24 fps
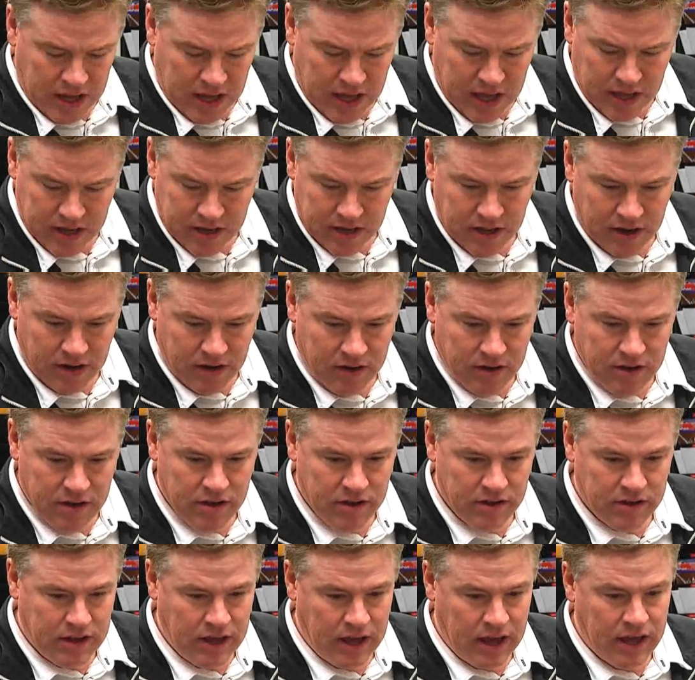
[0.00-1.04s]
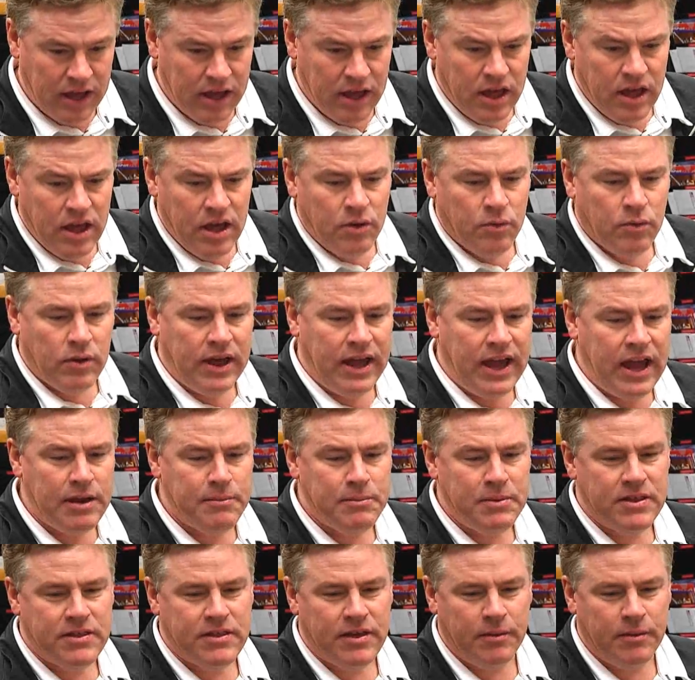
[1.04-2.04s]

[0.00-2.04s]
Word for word: then we've kind of followed Andy's lead.